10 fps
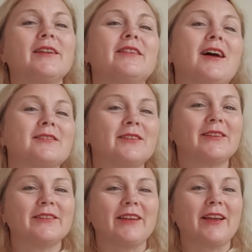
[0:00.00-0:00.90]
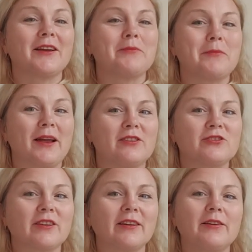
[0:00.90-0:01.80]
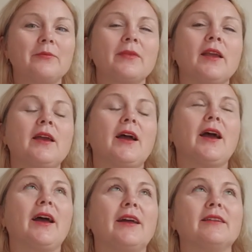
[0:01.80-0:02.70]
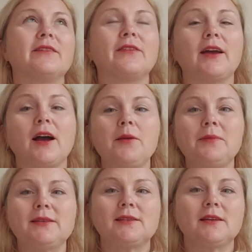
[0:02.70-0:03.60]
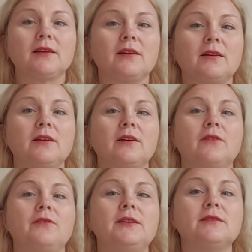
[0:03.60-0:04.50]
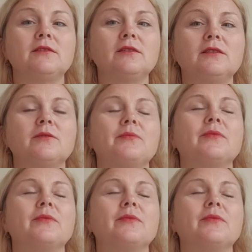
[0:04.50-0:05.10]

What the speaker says: does it like a magic. And the IPsec Wizard,